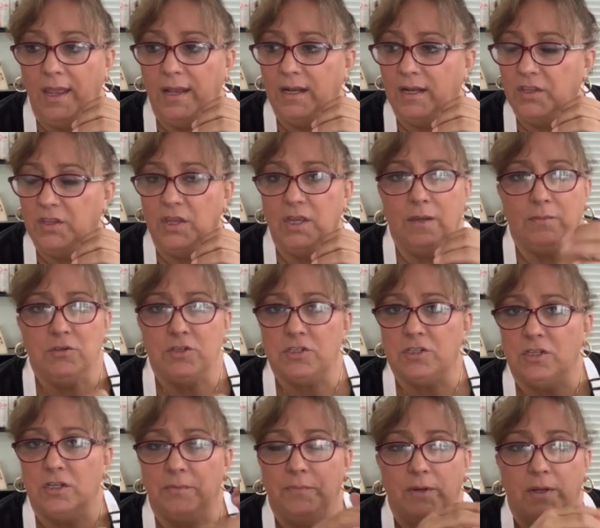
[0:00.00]
And I think I'm
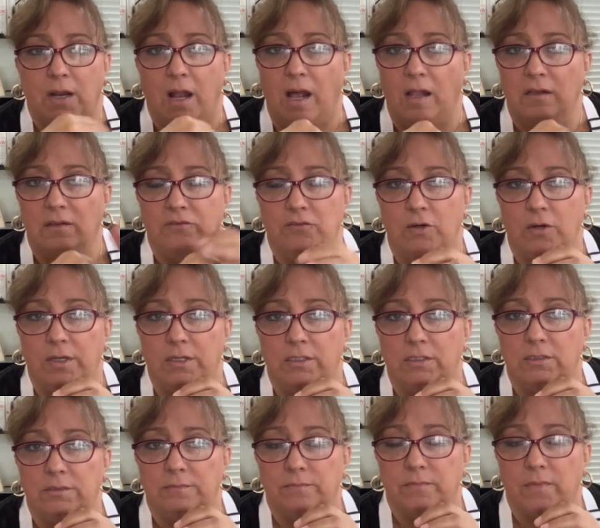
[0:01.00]
just gonna put olive
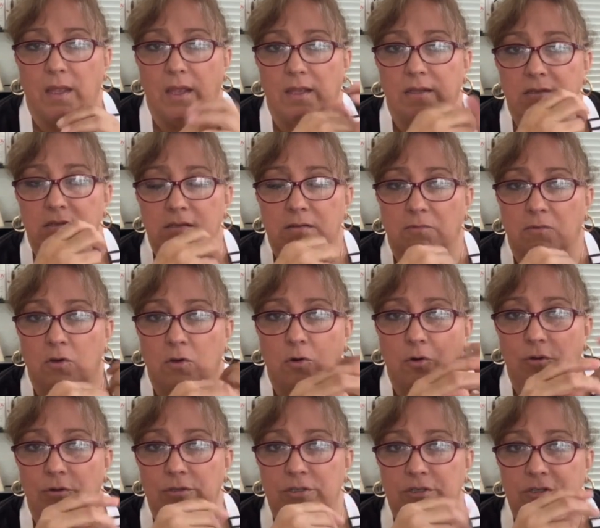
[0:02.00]
oil and some
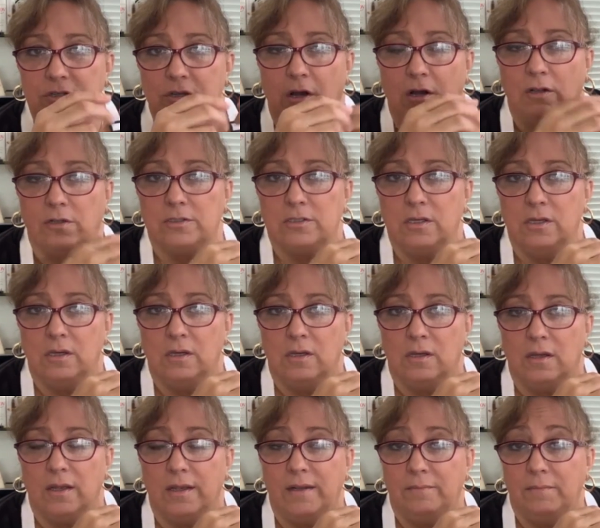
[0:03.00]
coarse salt.
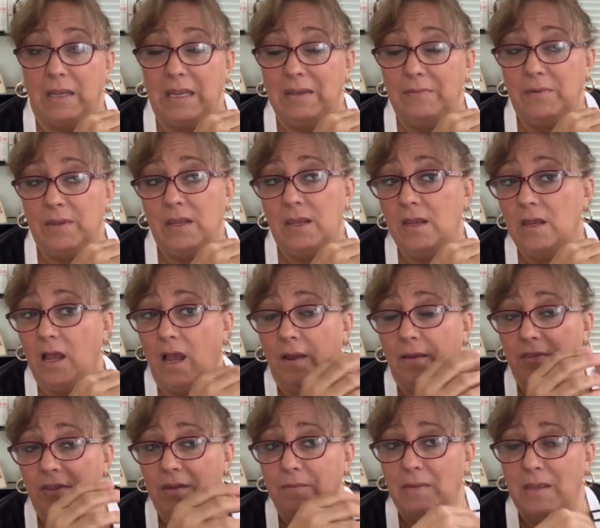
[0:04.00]
And maybe,
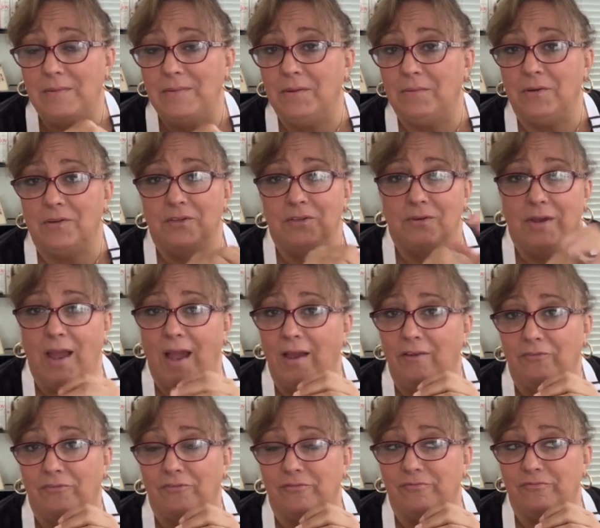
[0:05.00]
I think maybe I'm gonna do
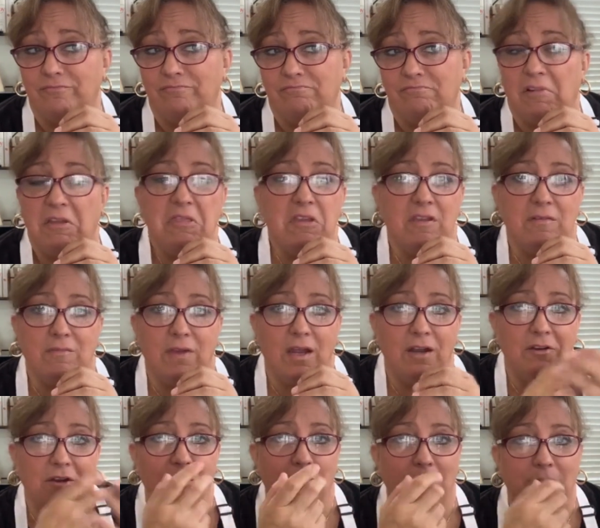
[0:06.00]
half, I
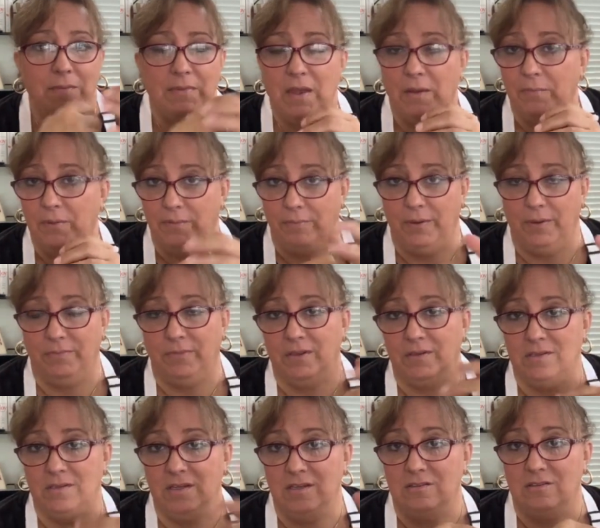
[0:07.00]
think, I don't know, maybe I'll put
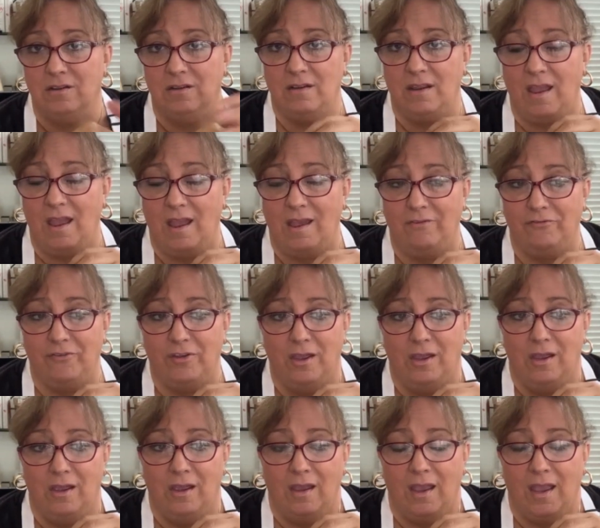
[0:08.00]
pumpkin seeds on
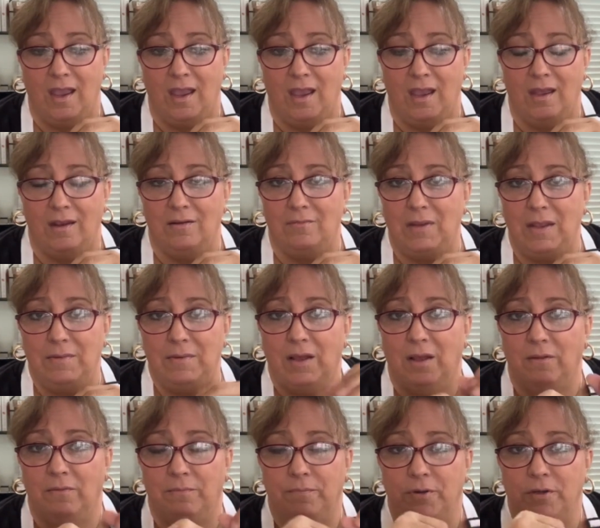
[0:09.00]
half and
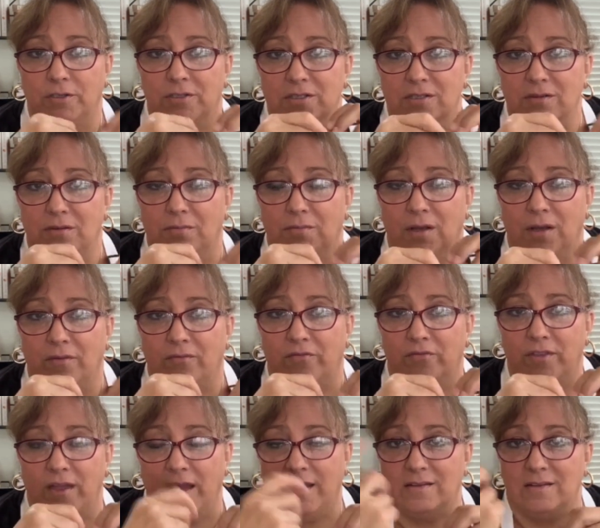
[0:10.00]
maybe I'll put some
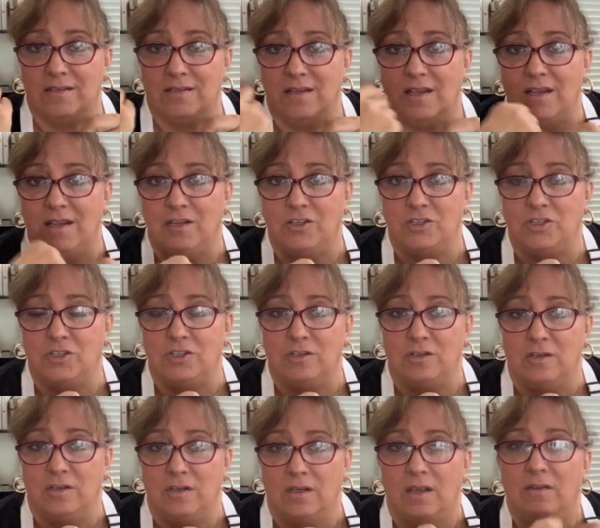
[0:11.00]
of that
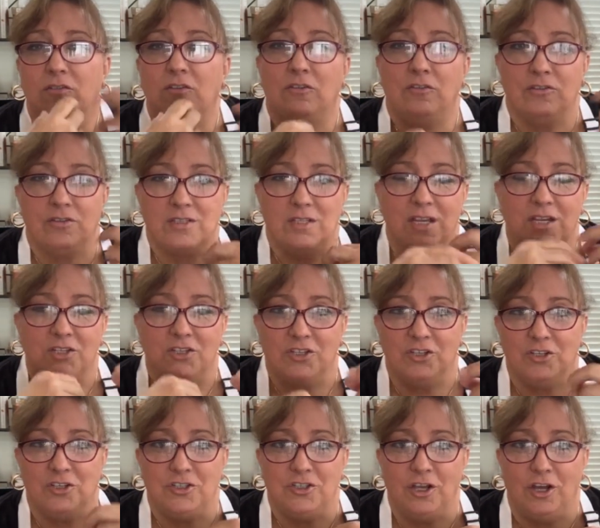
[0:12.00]
sage, even though there's
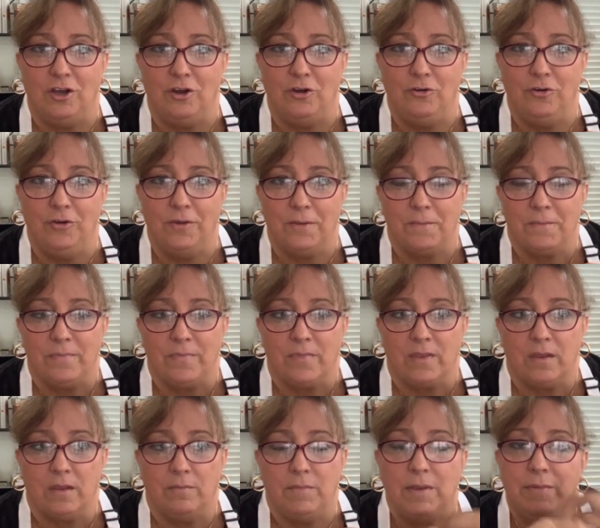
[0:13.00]
sage in the dough,
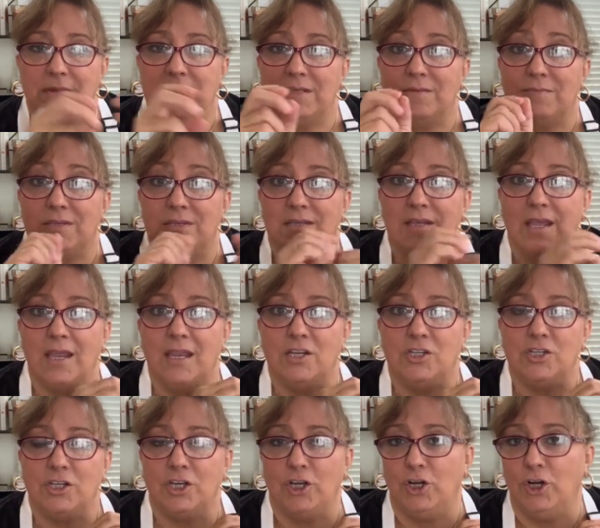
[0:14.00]
maybe some
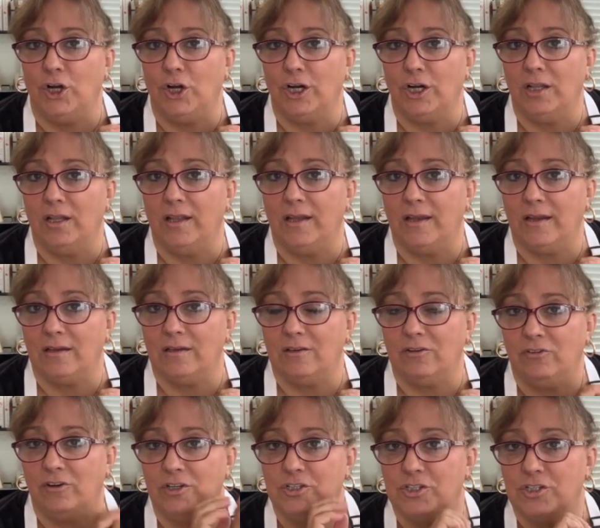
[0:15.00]
sage and
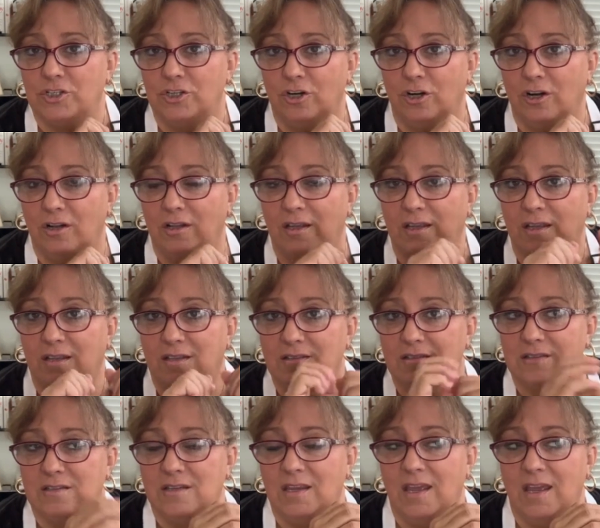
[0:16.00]
garlic, crushed garlic.
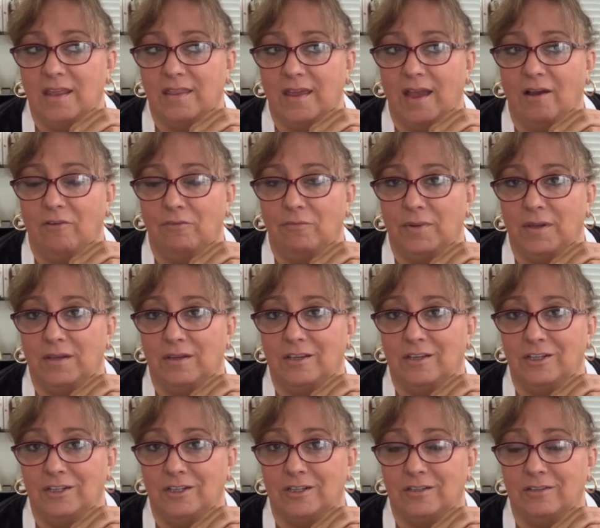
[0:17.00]
And yeah, that would
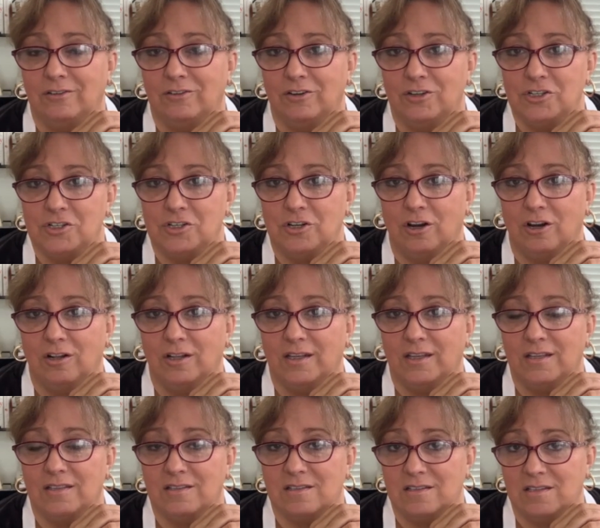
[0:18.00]
be good. Crushed
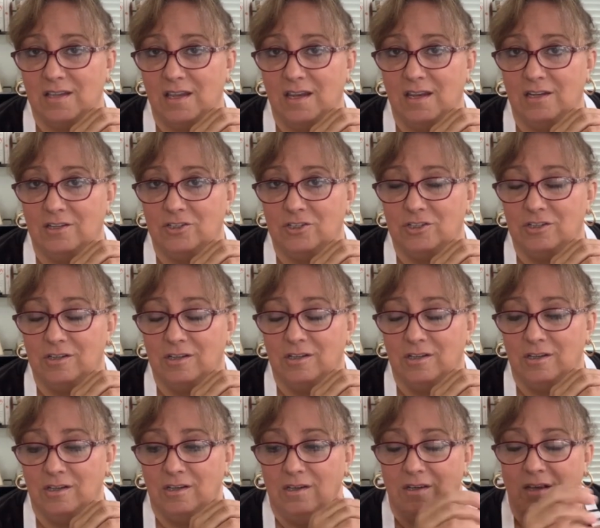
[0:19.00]
garlic and sage
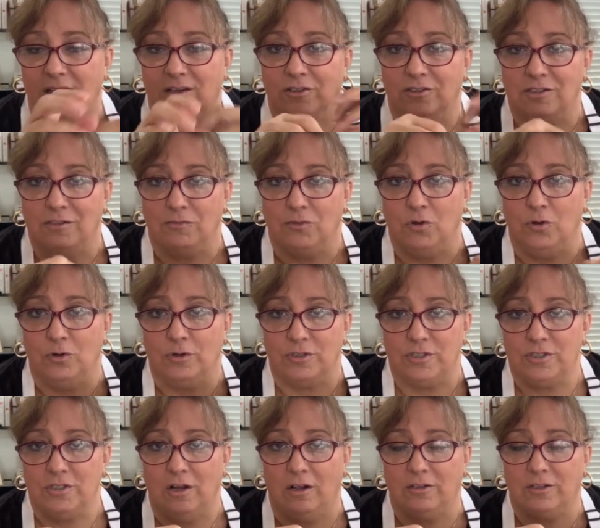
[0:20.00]
and some
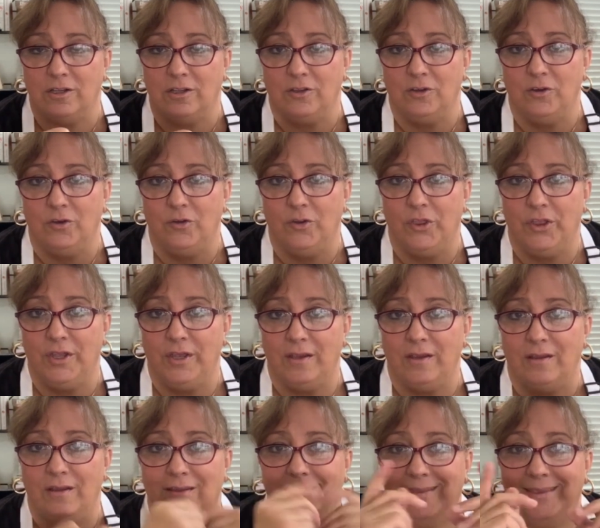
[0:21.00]
coarse salt on the whole
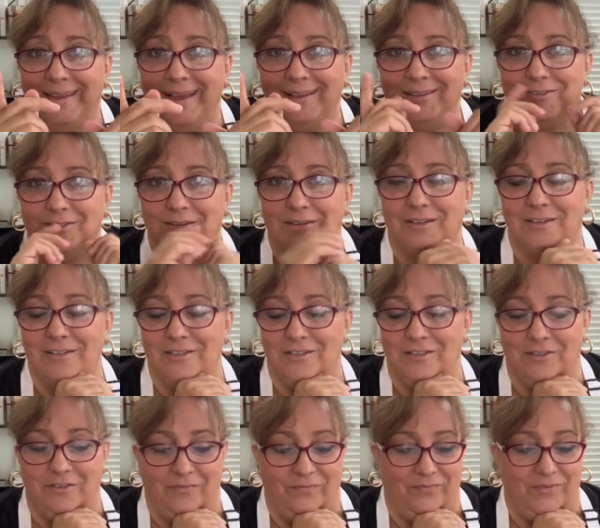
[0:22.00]
thing. That's what I'm gonna
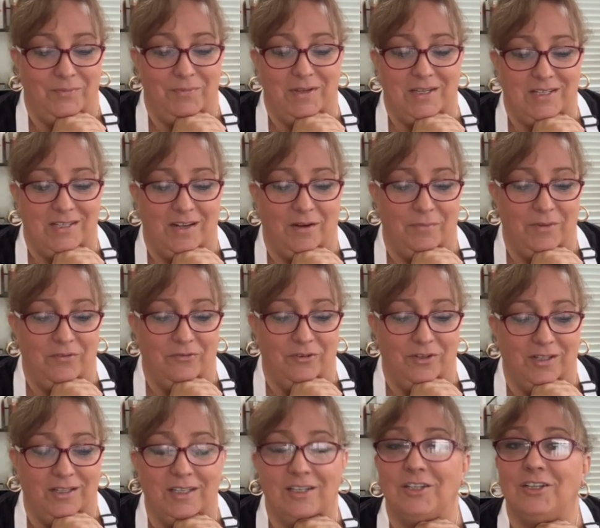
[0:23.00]
do. I bet that'll be
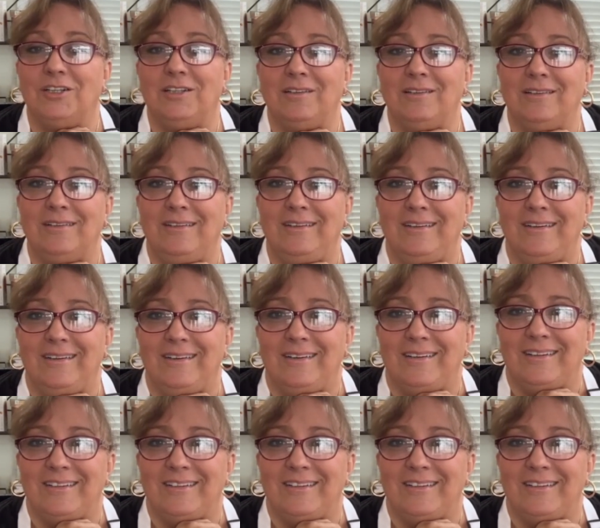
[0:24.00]
really good.